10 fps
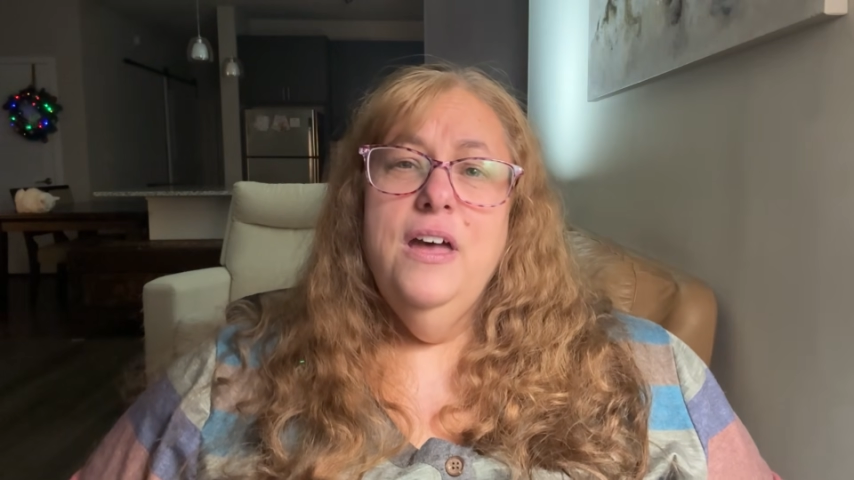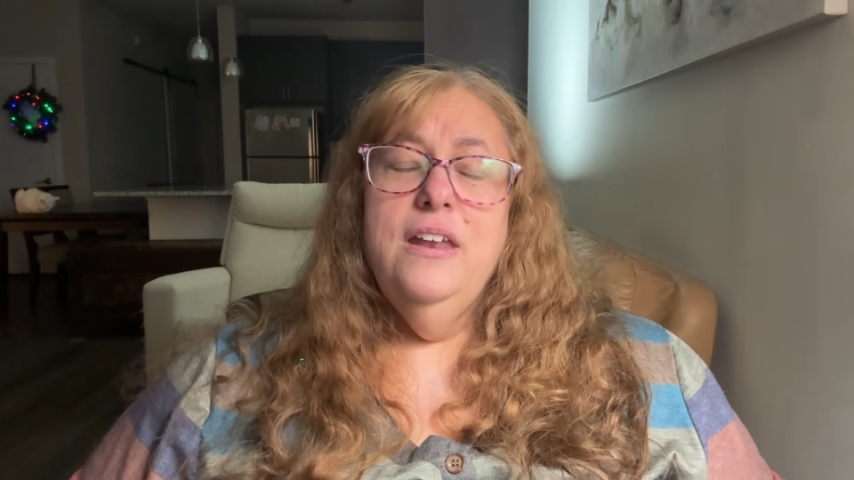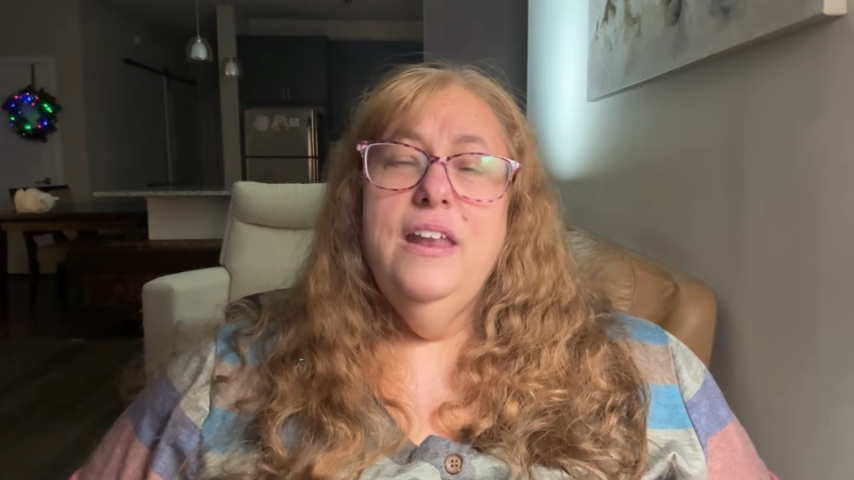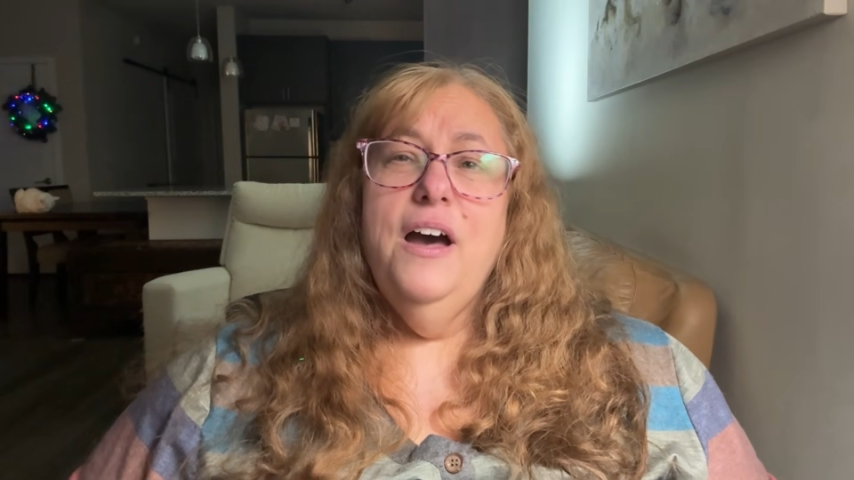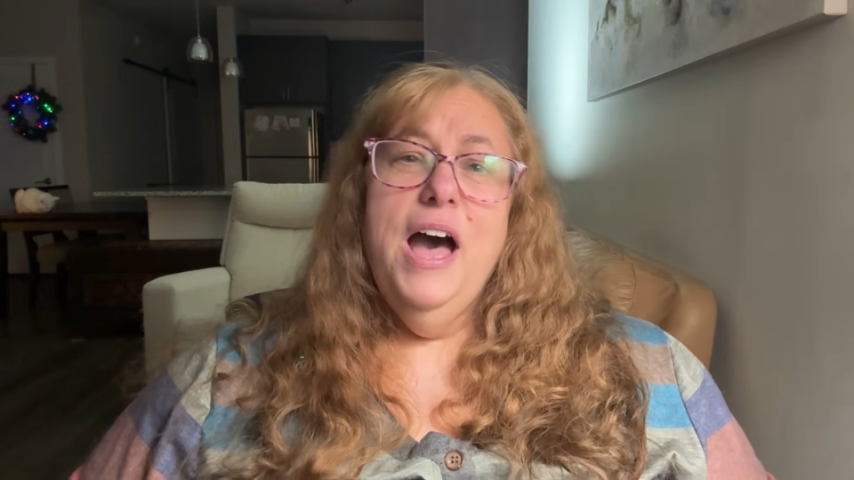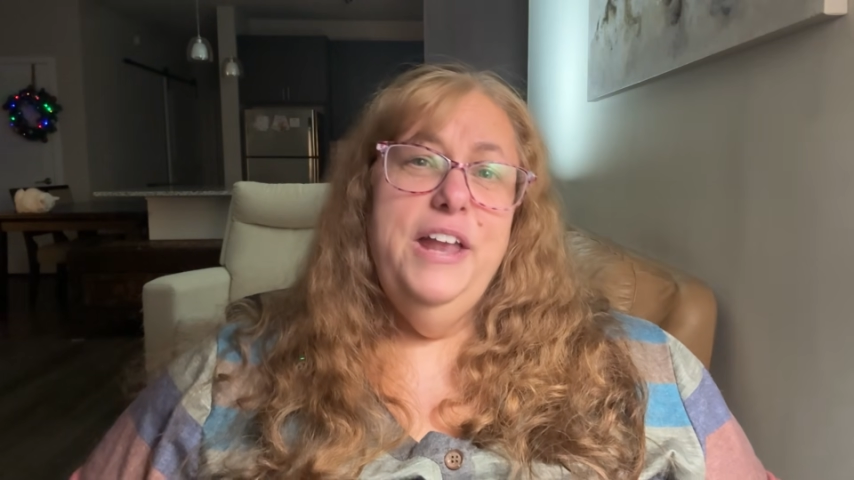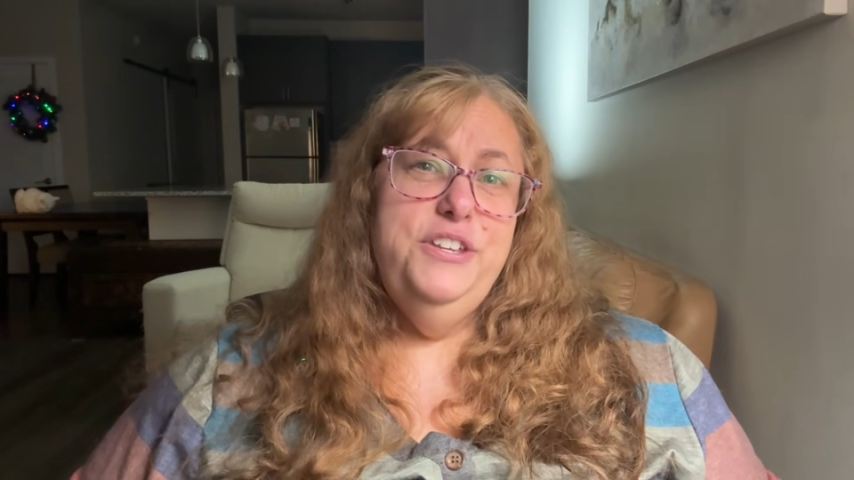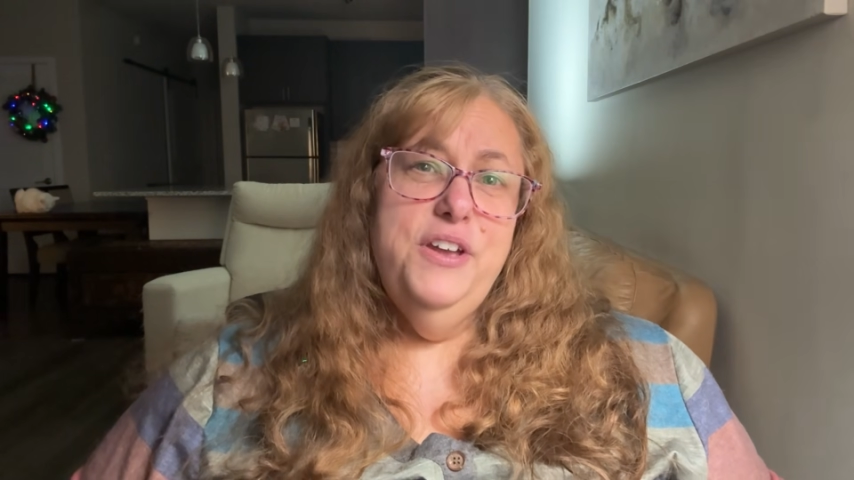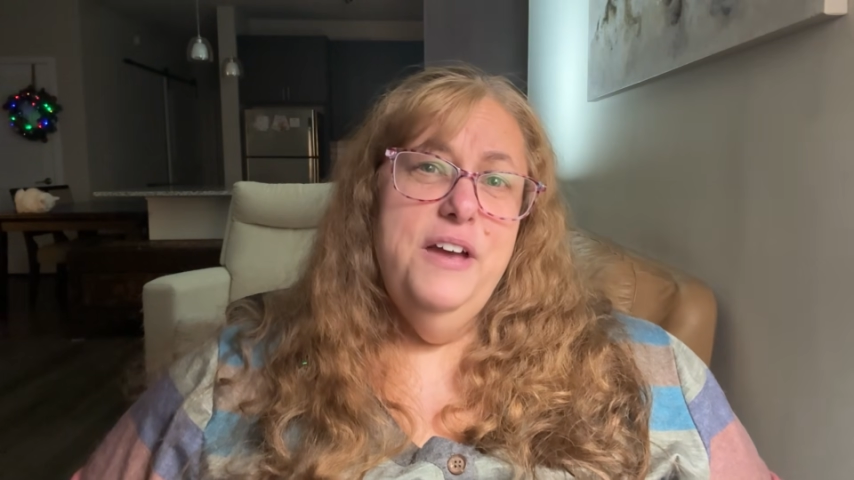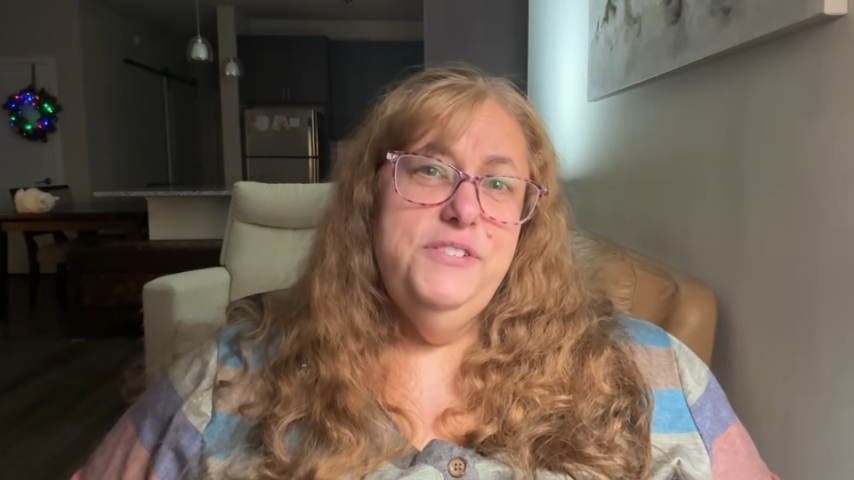Now, I
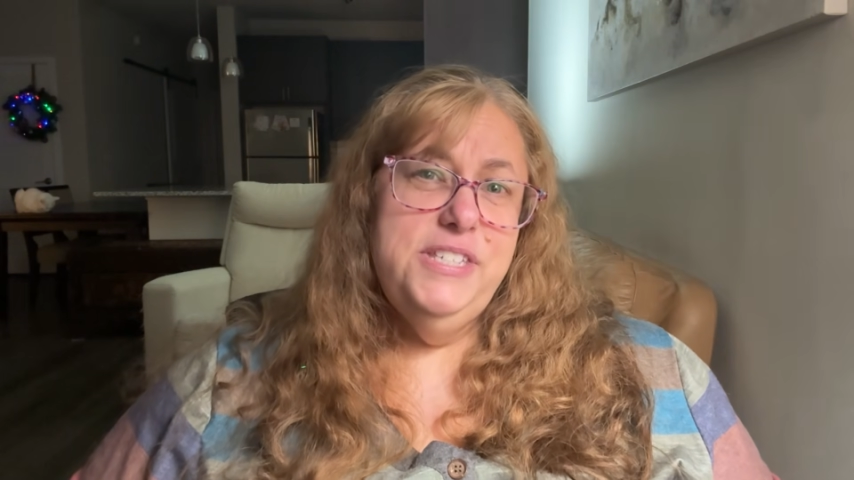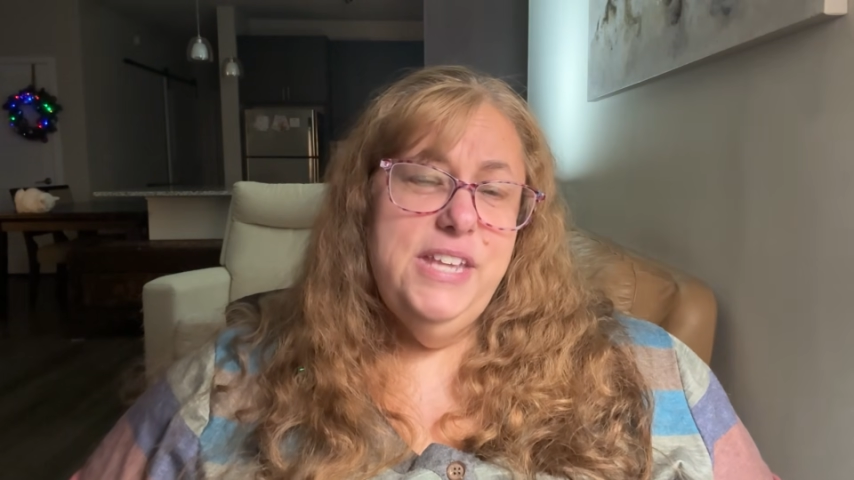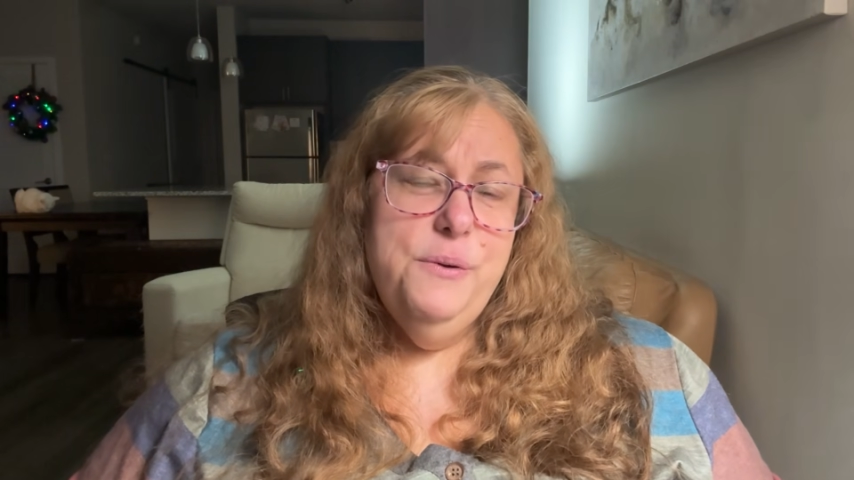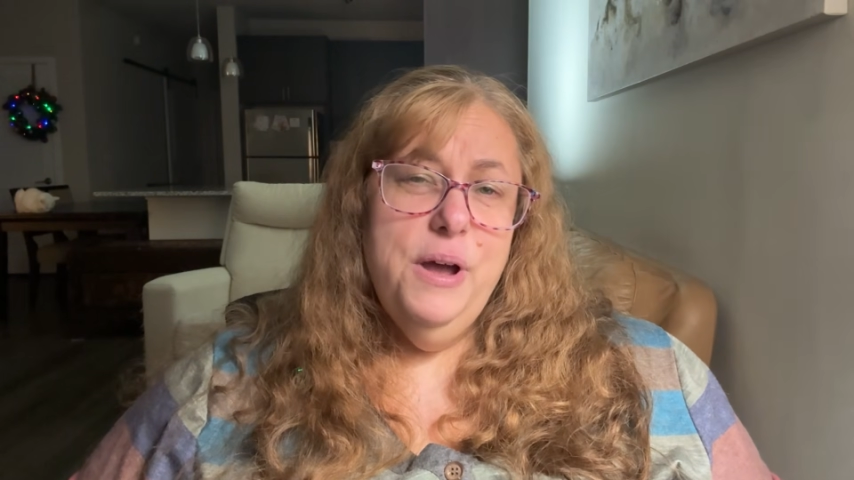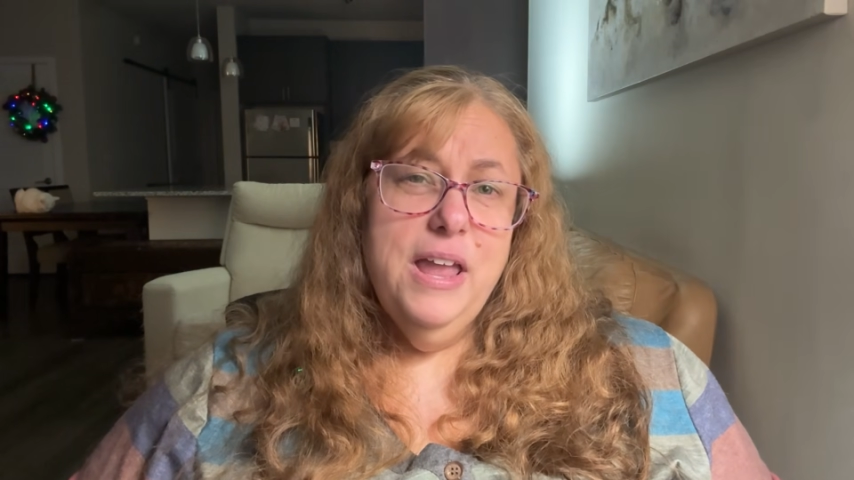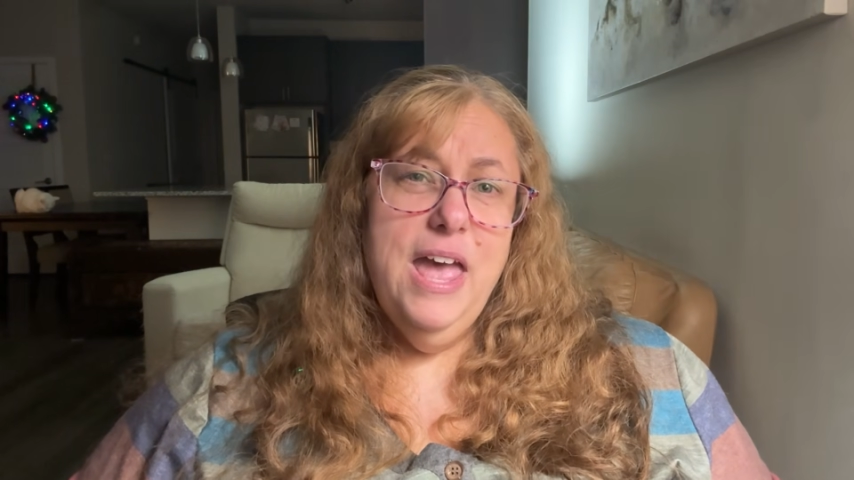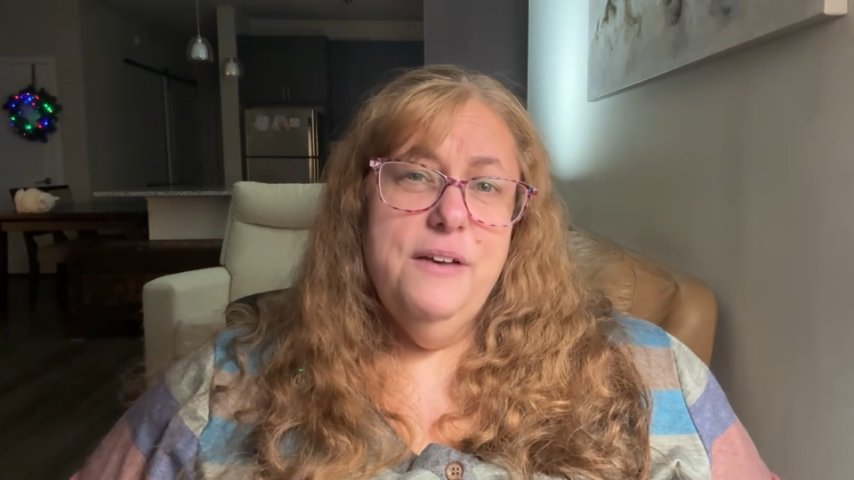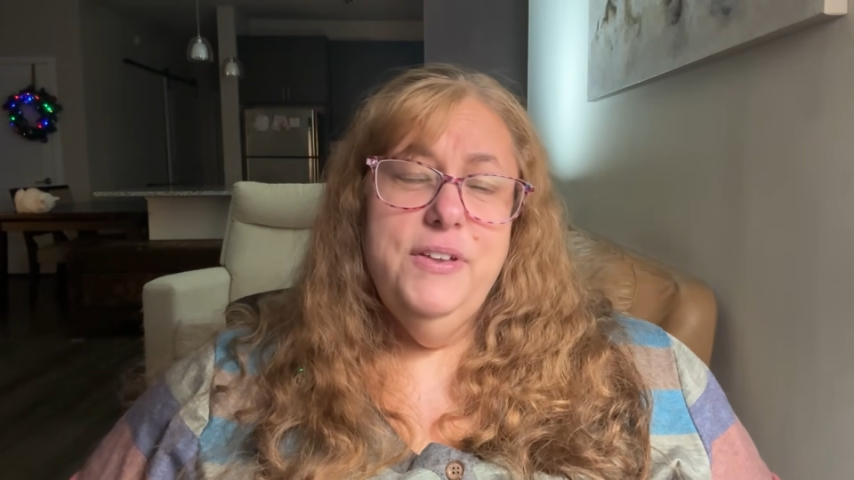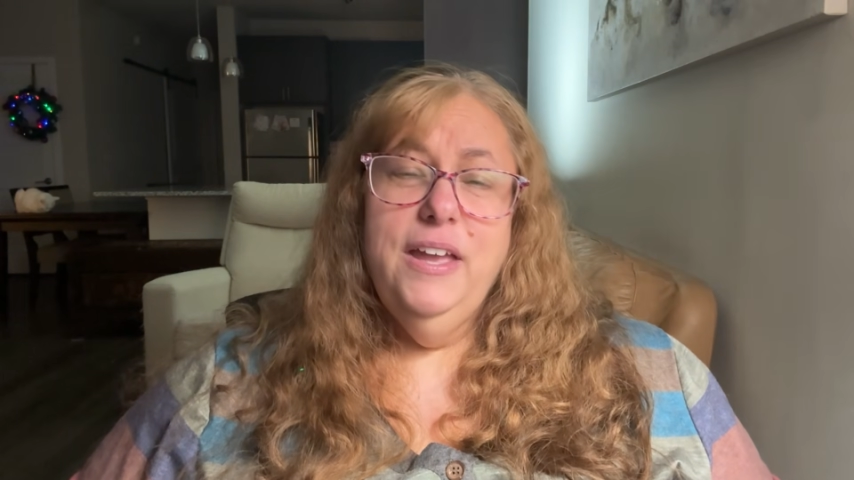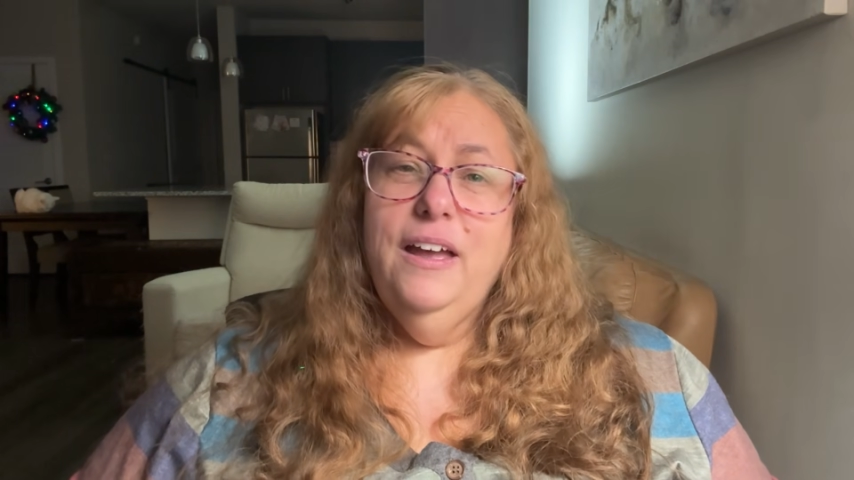do have to say one
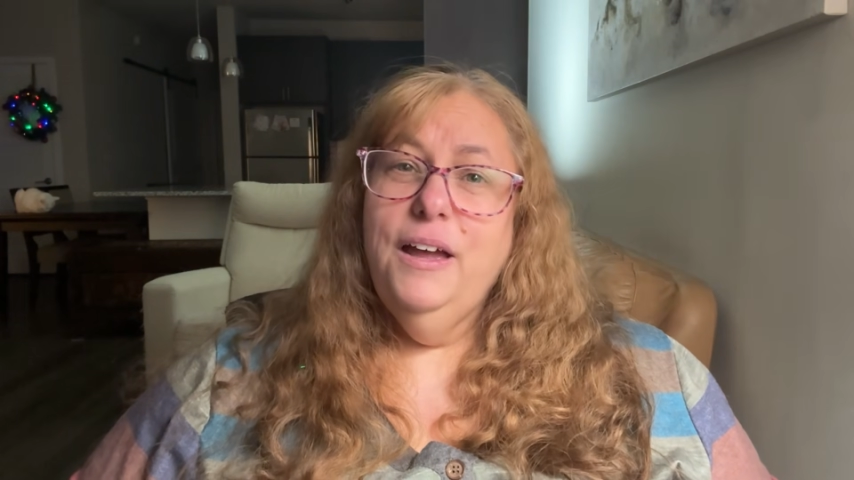caveat.